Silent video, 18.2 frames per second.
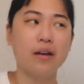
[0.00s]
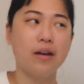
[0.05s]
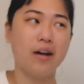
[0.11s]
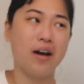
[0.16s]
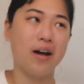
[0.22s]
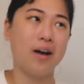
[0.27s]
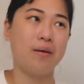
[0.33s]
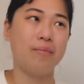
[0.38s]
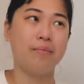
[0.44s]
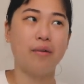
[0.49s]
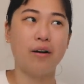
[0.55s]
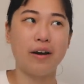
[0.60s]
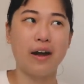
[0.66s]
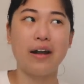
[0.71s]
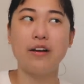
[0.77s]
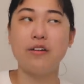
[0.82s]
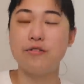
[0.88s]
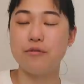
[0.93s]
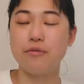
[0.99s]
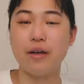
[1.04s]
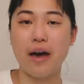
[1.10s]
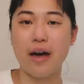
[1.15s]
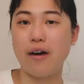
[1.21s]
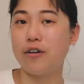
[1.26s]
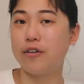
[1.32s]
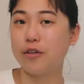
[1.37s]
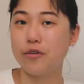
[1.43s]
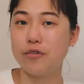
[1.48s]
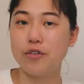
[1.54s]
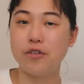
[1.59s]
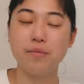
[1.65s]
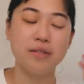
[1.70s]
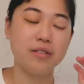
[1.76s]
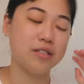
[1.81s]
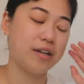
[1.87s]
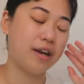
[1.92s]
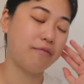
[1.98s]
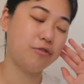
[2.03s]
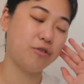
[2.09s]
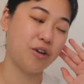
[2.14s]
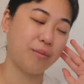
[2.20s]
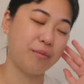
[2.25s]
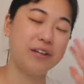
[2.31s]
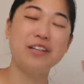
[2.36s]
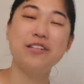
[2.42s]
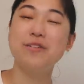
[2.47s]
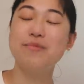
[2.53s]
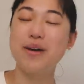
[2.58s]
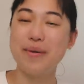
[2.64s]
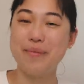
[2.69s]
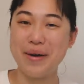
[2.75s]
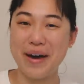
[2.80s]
um, on how to do that on YouTube and stuff, so I'm gonna do my